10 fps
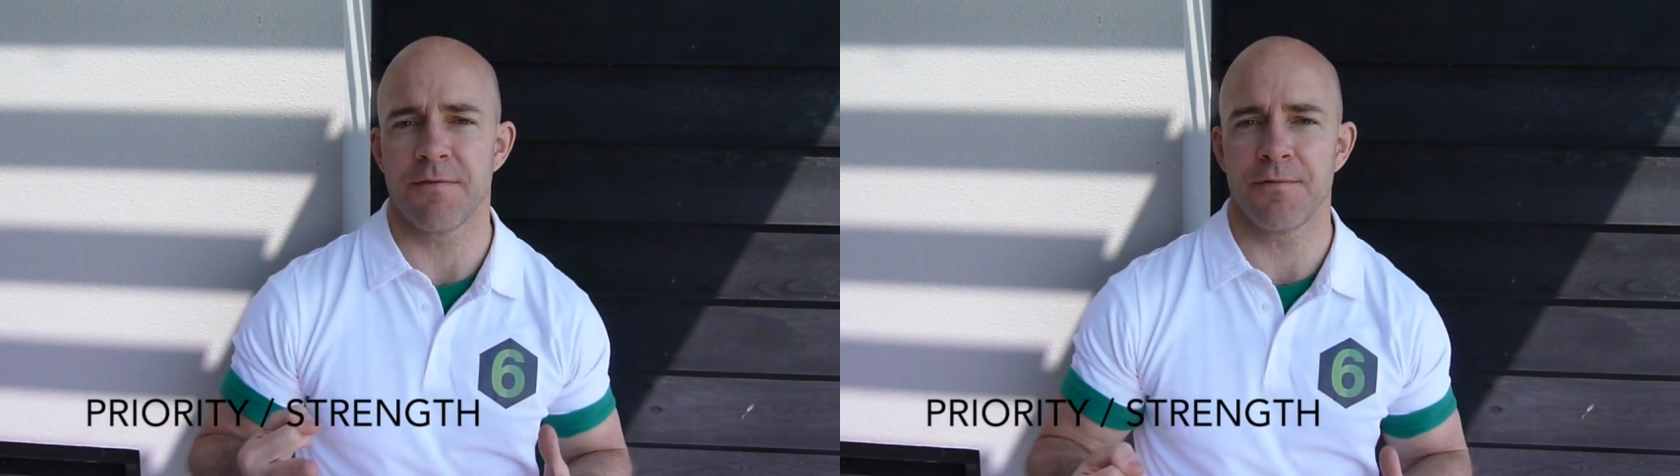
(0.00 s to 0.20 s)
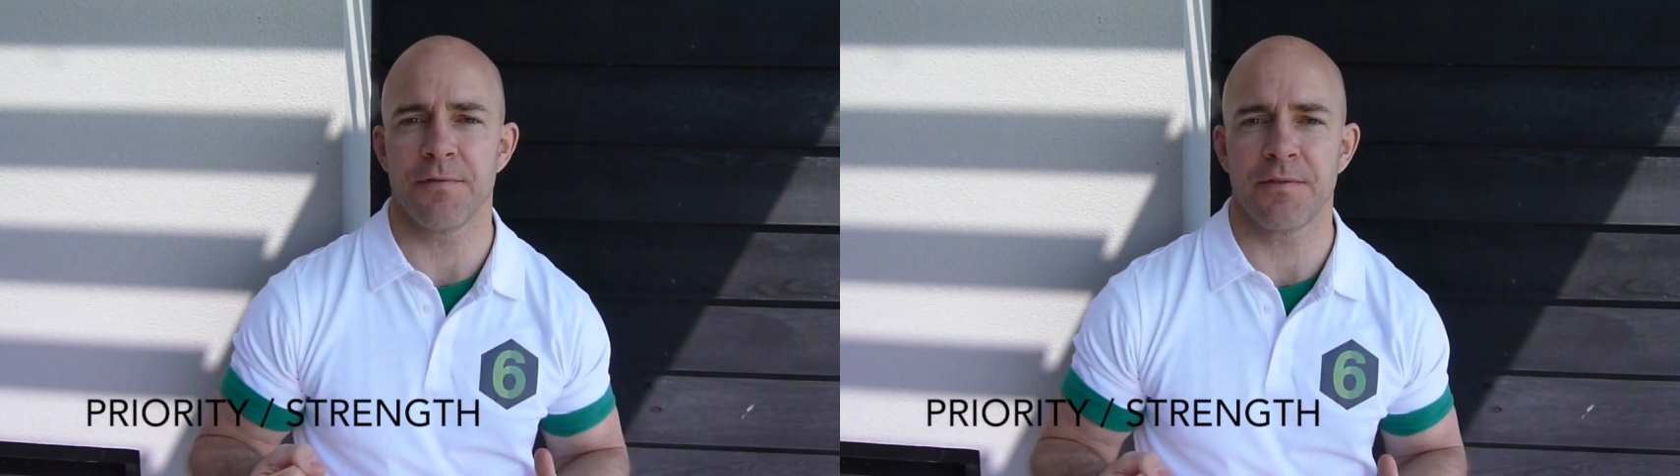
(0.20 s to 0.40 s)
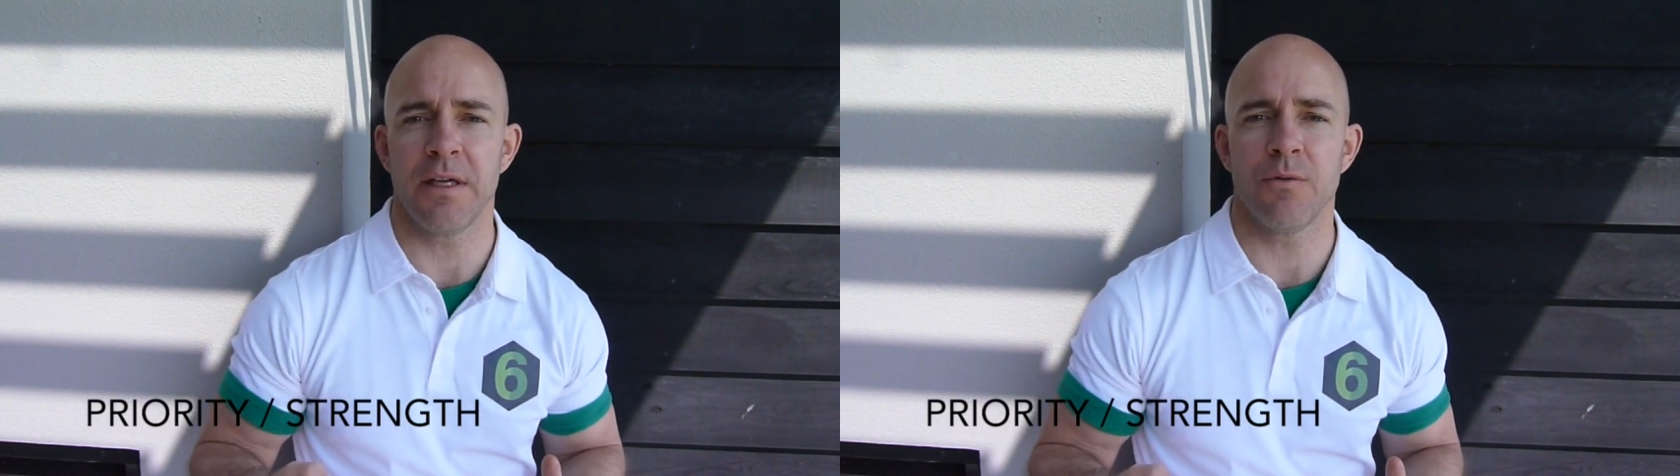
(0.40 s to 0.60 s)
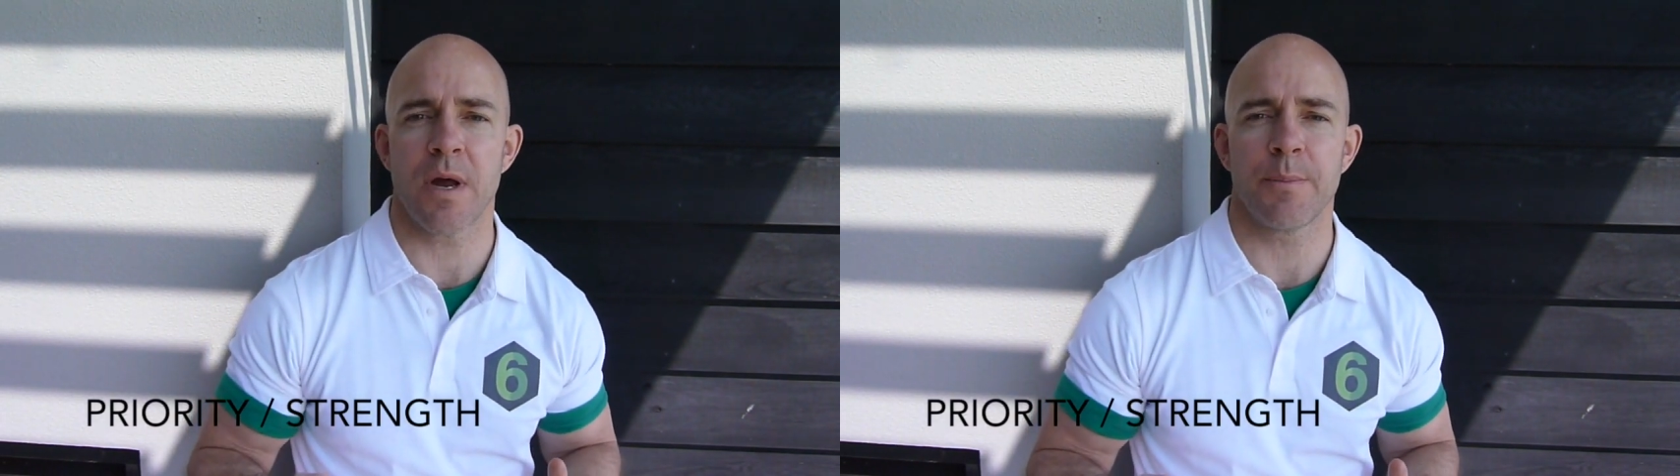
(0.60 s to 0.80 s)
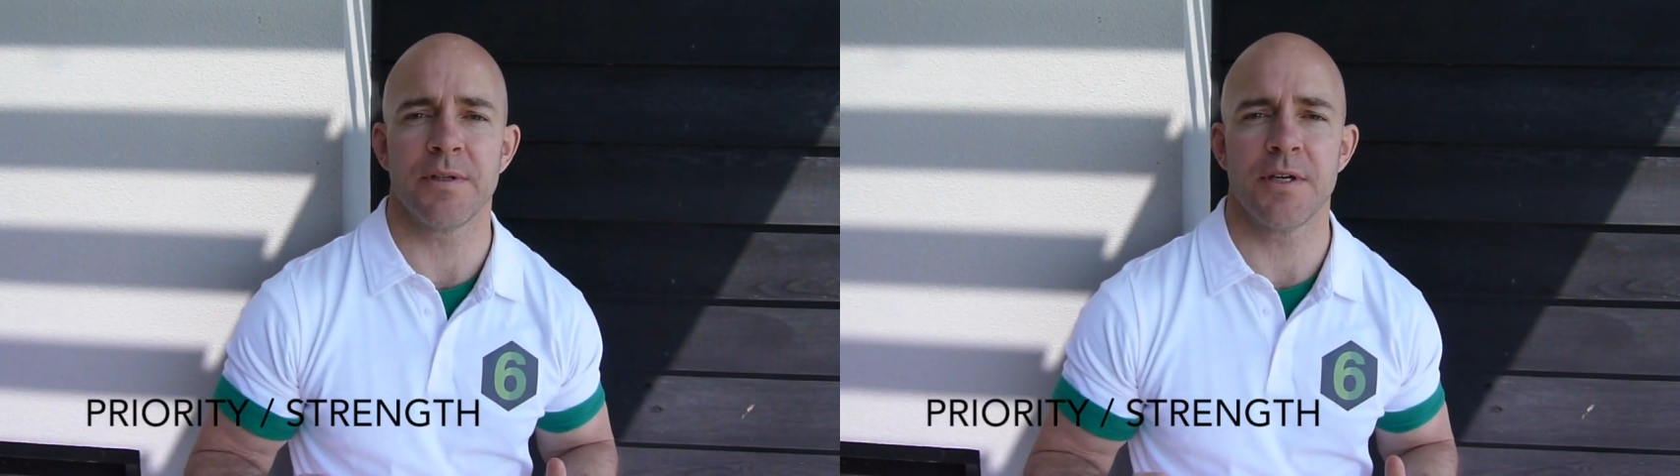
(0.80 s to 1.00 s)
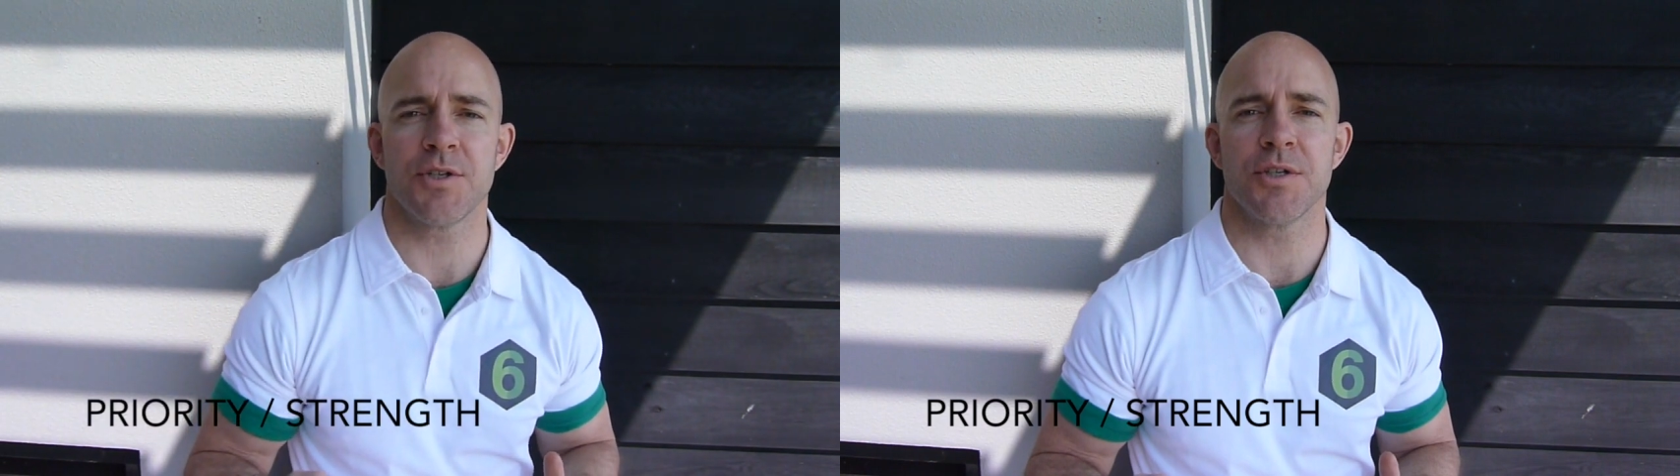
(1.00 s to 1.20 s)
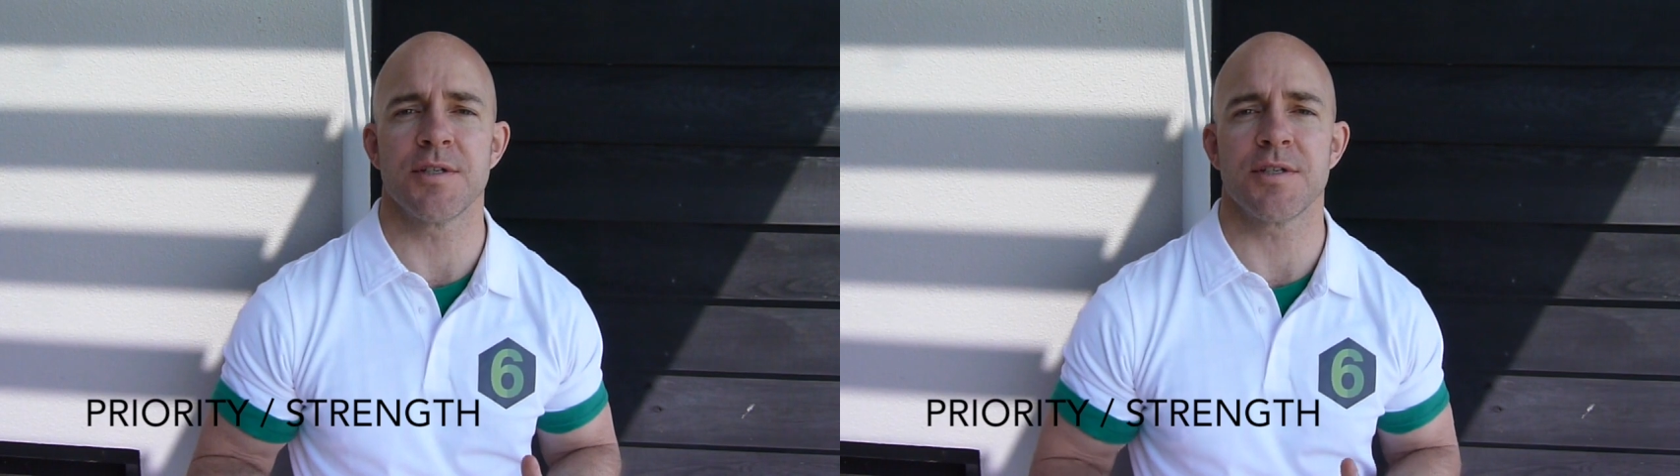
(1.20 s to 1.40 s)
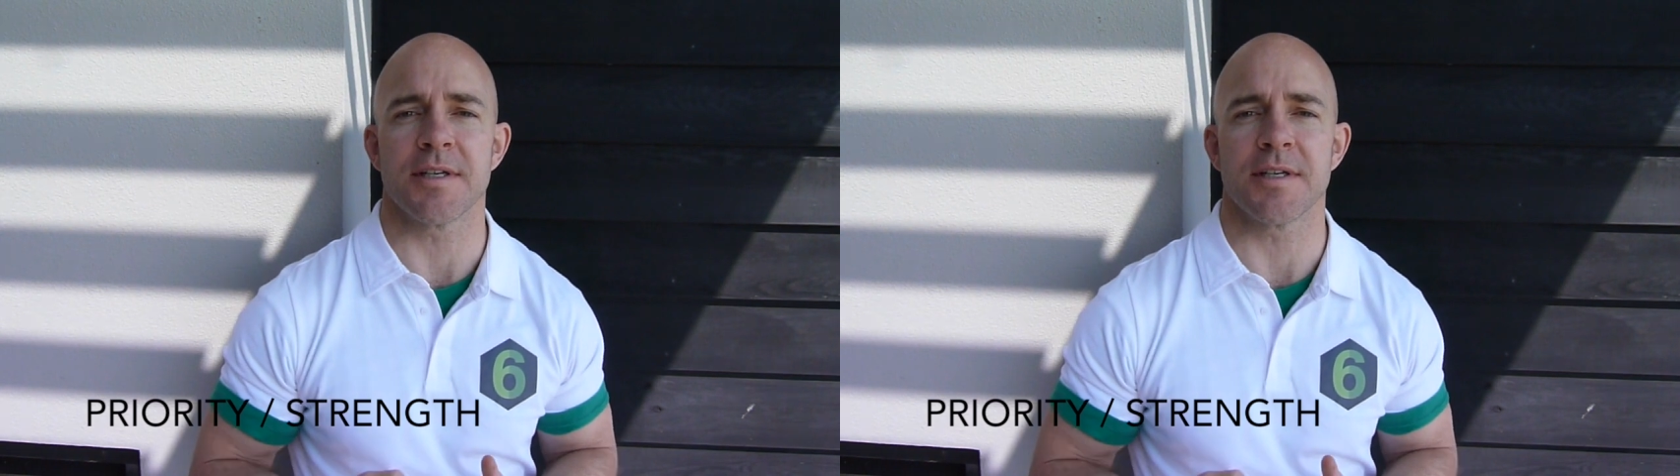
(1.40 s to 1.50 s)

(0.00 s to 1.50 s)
15 repetitions